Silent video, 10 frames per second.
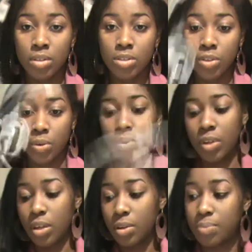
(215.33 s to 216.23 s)
so
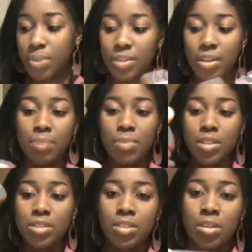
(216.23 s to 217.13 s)
it basically
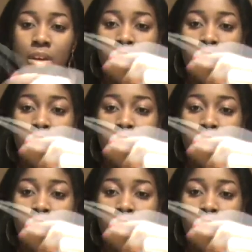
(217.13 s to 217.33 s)
means